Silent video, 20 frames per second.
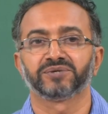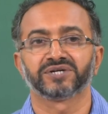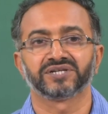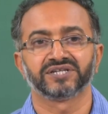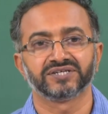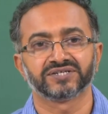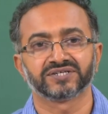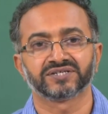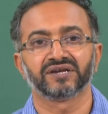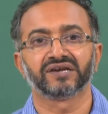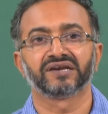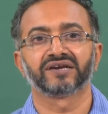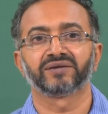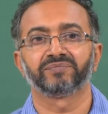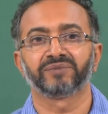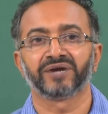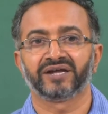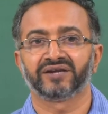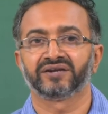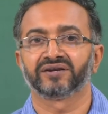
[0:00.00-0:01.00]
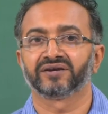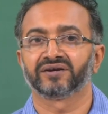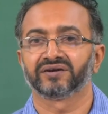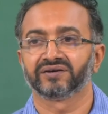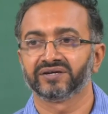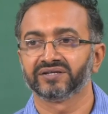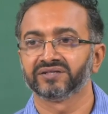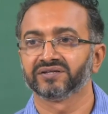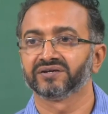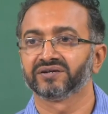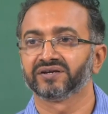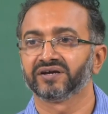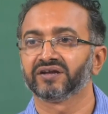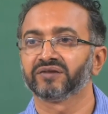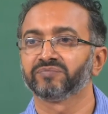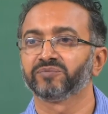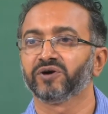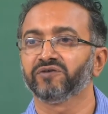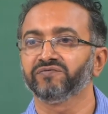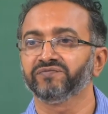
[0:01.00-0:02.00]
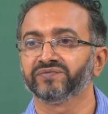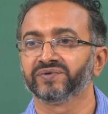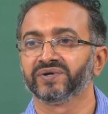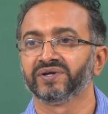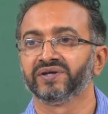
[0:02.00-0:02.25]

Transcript: but these still remain in the realm of